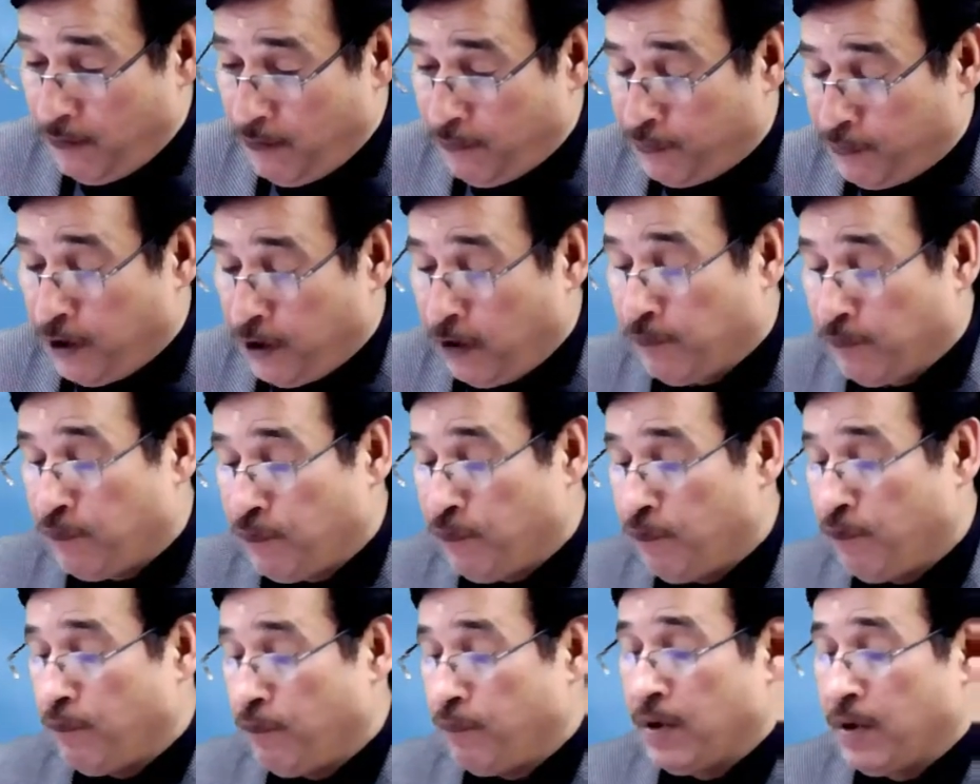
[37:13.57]
From
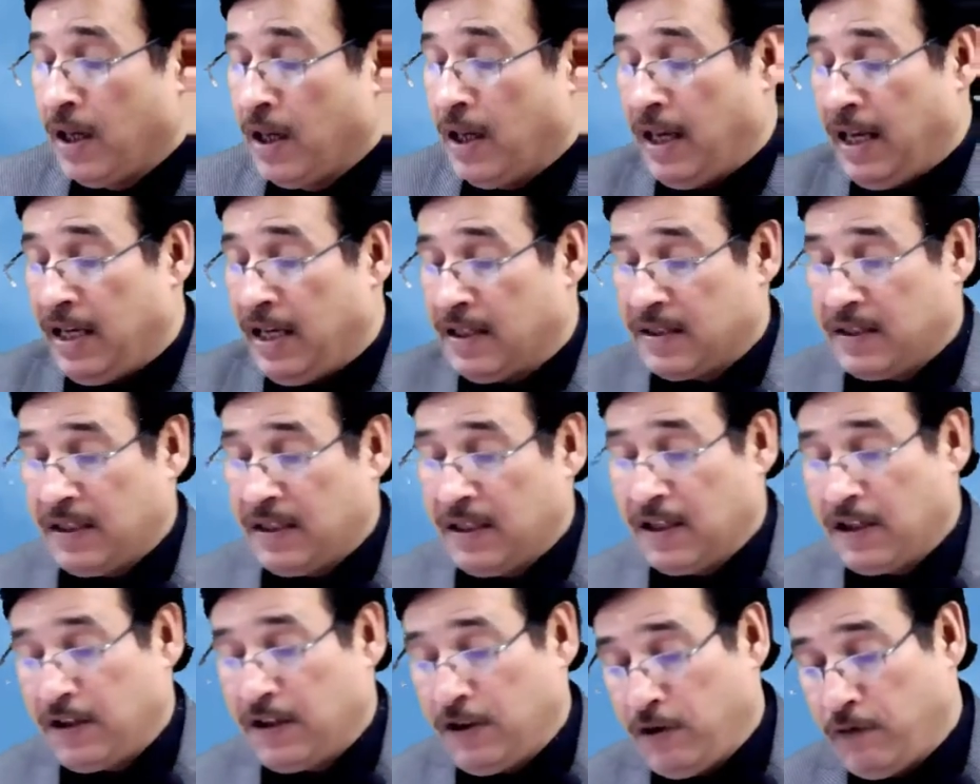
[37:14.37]
asset,
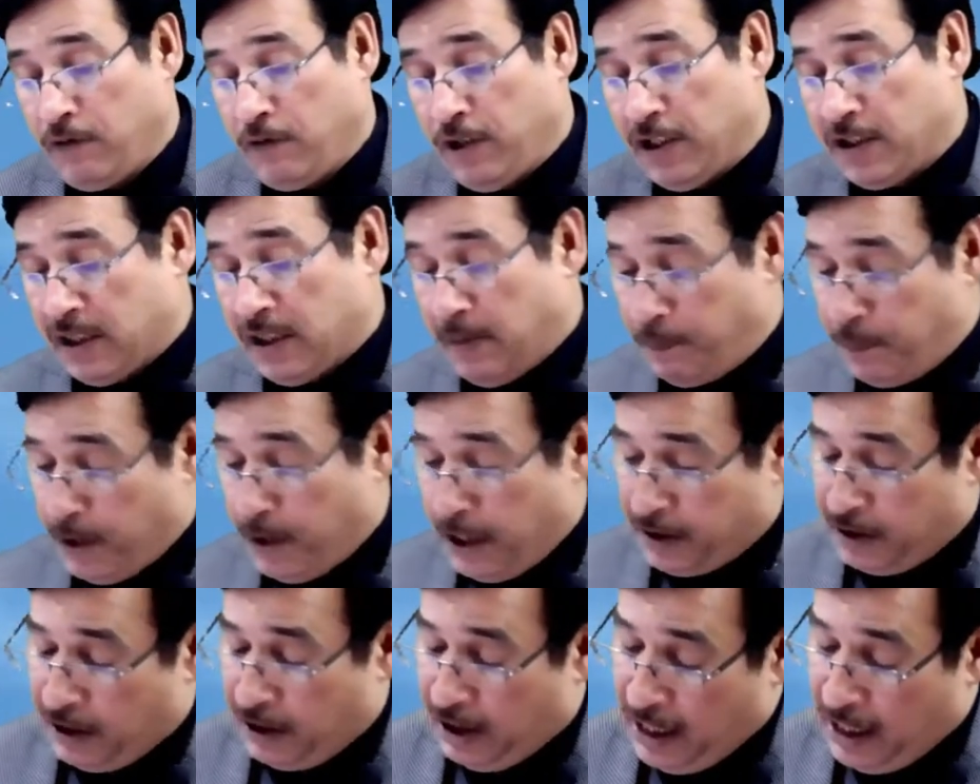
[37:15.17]
you will
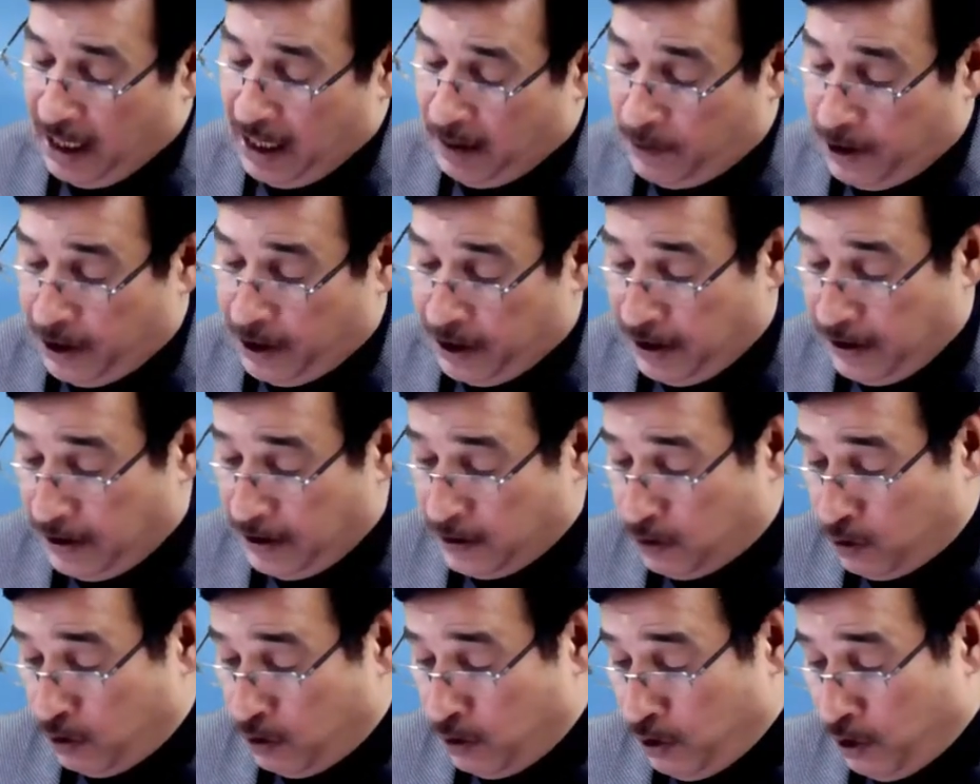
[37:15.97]
subtract the liabilities,
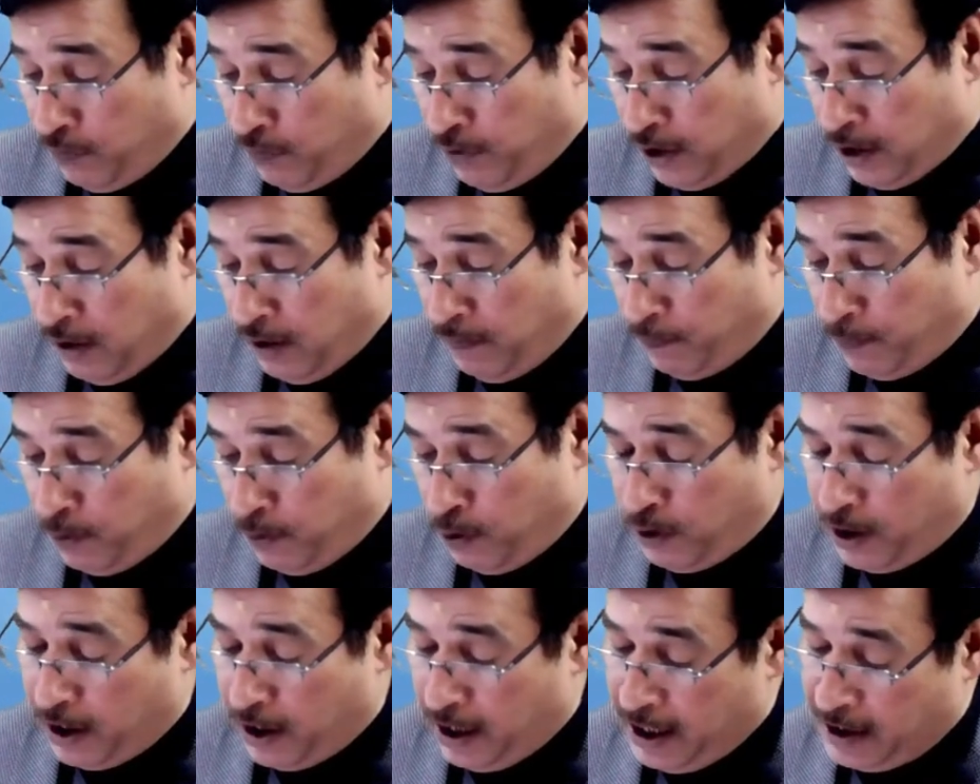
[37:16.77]
so you will
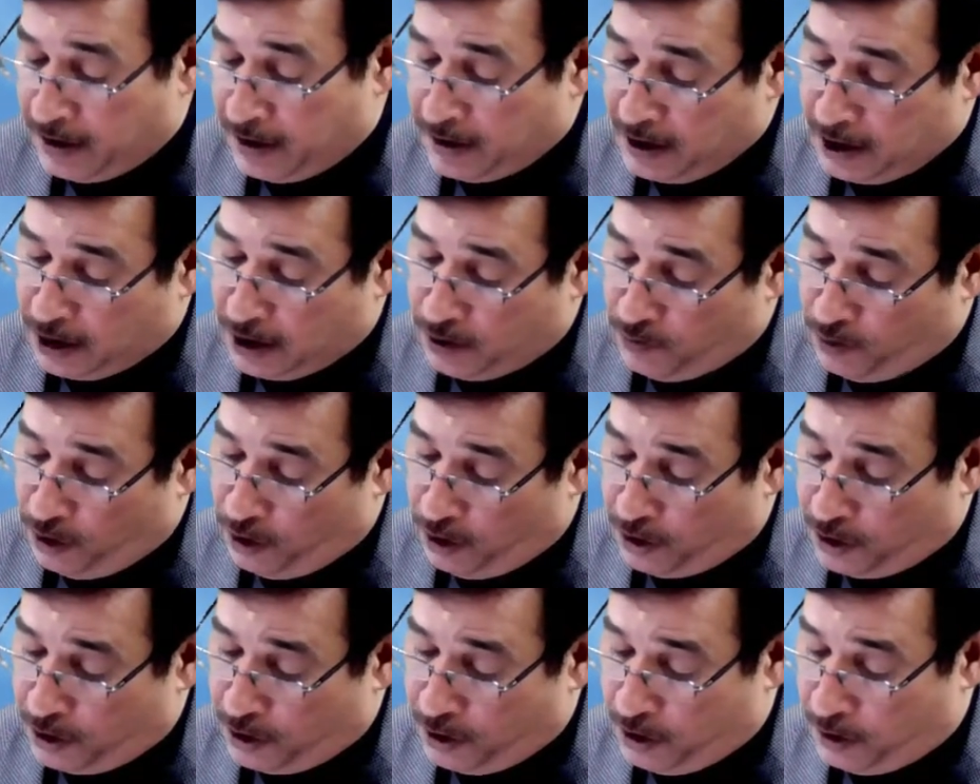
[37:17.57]
compute assets for
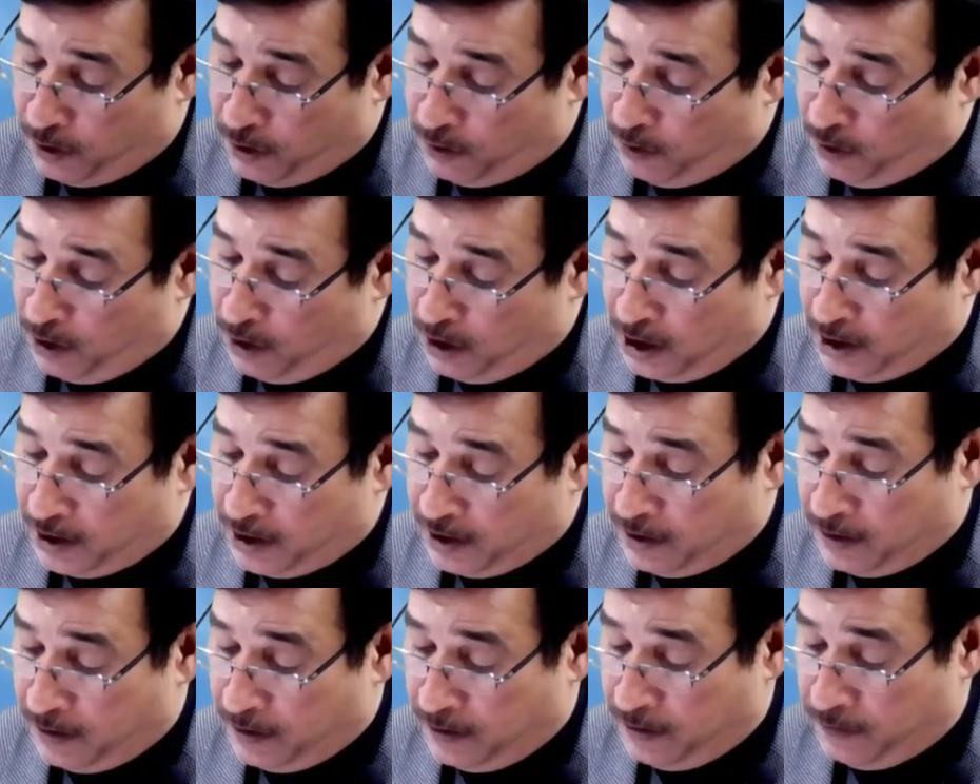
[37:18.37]

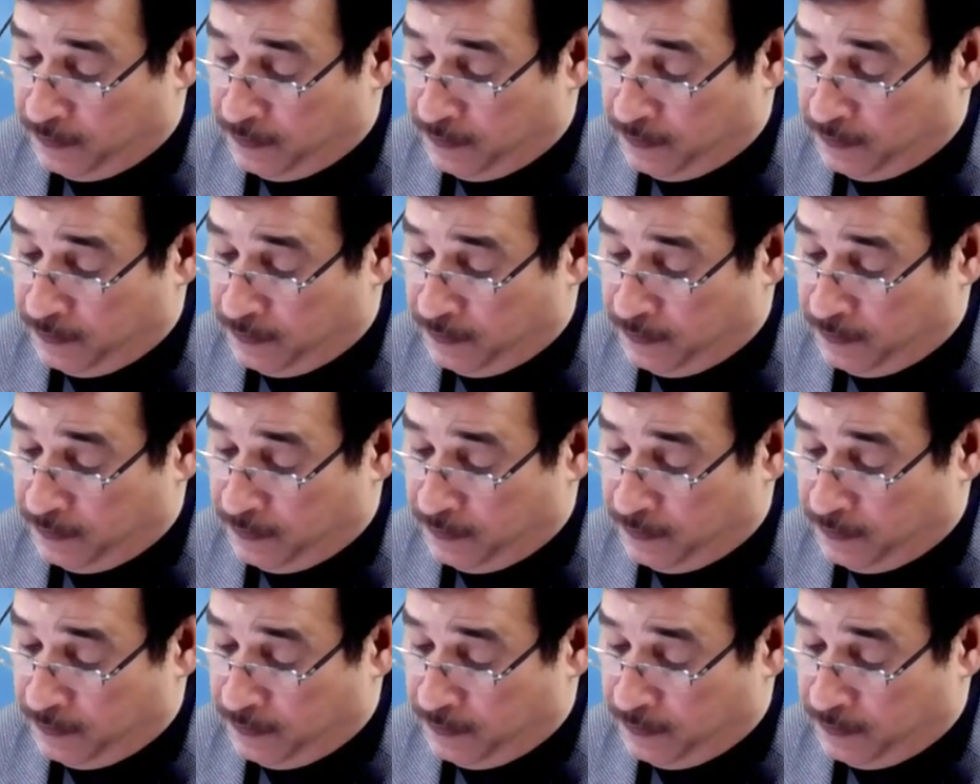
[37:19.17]
shareholders,